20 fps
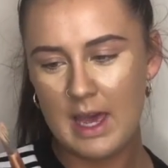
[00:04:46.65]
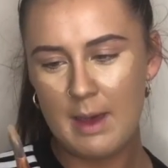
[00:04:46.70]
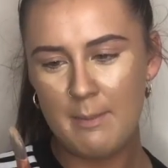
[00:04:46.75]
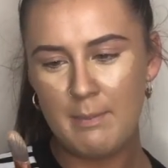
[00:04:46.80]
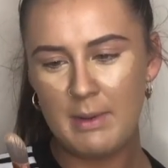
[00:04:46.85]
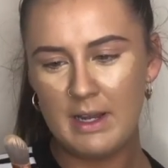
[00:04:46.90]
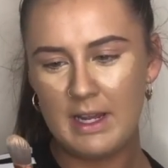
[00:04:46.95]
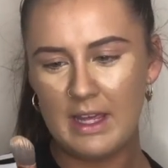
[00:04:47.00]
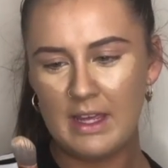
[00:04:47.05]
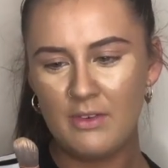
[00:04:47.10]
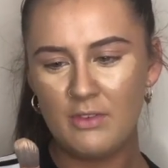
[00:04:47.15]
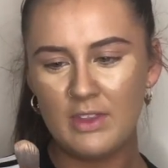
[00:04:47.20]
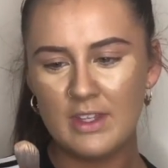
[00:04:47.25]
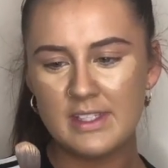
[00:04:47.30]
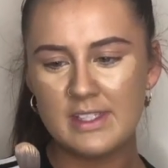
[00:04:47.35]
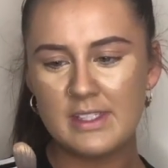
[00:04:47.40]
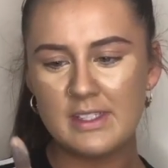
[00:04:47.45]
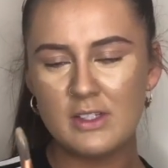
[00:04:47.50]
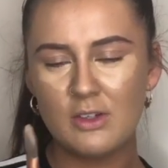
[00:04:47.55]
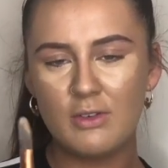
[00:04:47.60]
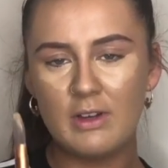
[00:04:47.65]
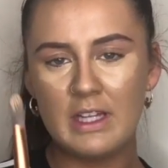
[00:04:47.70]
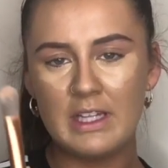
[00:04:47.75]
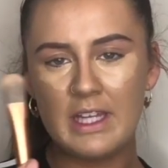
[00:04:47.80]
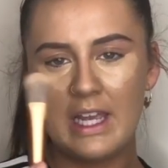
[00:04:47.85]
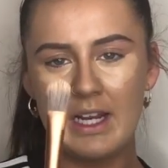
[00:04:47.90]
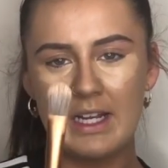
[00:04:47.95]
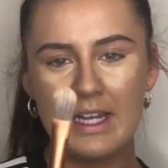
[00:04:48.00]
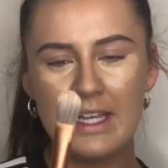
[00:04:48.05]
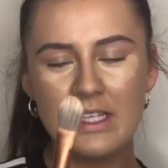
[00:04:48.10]
I believe this is a Real
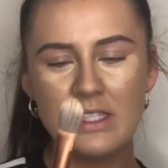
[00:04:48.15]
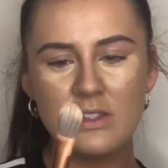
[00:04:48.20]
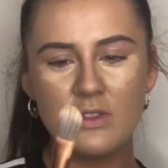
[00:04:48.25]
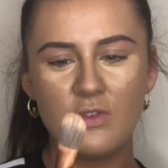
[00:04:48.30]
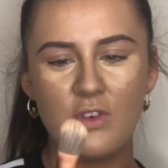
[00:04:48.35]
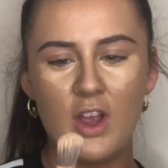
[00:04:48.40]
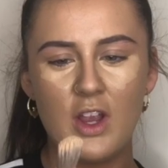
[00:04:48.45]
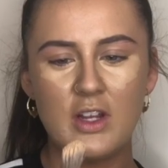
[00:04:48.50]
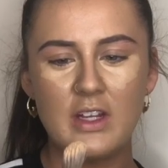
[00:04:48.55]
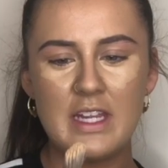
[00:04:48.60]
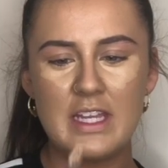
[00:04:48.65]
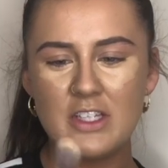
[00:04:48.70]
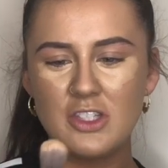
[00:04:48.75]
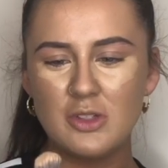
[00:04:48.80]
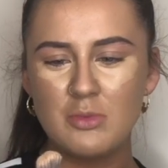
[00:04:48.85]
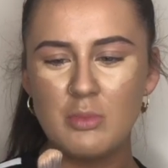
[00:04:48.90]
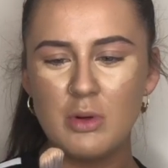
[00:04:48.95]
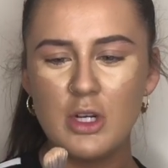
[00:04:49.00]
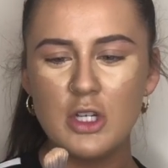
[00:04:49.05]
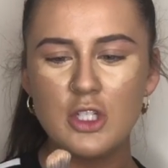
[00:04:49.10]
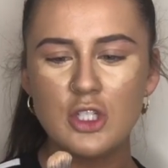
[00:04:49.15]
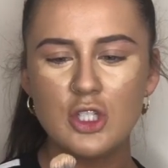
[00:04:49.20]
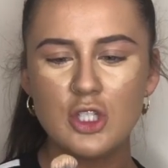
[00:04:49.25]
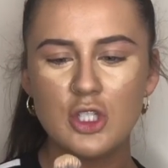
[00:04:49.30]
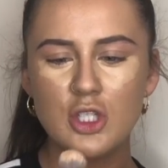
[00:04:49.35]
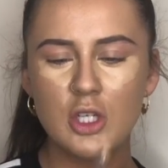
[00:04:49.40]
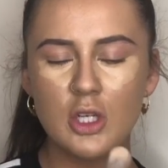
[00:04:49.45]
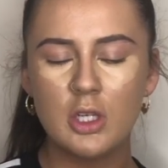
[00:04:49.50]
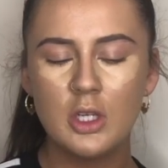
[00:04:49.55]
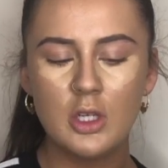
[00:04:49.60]
Techniques foundation
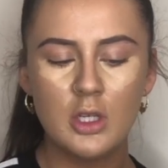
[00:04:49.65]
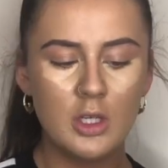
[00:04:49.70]
brush.